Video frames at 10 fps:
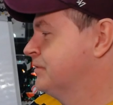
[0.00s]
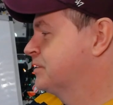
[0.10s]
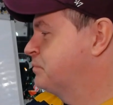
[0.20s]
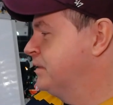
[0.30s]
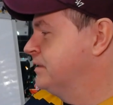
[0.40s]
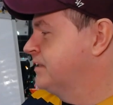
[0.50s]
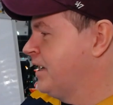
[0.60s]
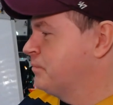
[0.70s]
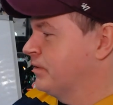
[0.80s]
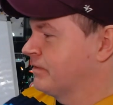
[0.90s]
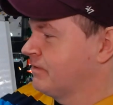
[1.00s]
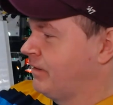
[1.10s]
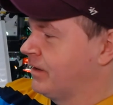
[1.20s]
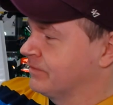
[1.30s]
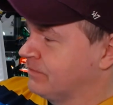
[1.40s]
the speed zap on
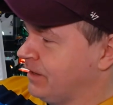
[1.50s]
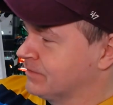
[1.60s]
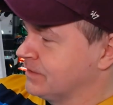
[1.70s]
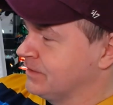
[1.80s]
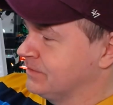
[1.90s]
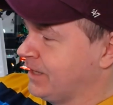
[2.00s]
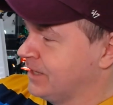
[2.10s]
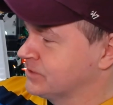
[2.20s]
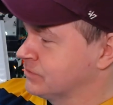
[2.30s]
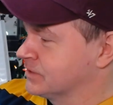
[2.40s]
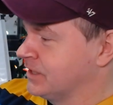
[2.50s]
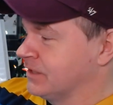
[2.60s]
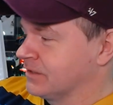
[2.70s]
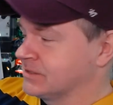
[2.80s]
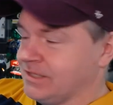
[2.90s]
Thon. I've got the asterisk
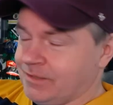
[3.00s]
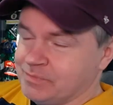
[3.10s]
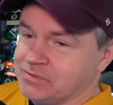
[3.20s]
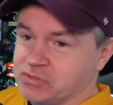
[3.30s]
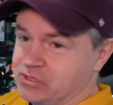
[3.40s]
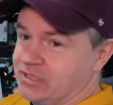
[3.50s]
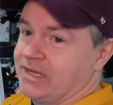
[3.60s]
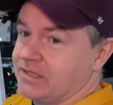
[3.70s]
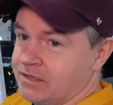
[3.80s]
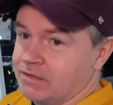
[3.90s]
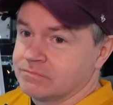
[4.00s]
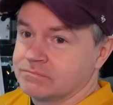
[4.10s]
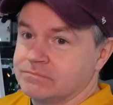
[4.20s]
here because the episode should end here.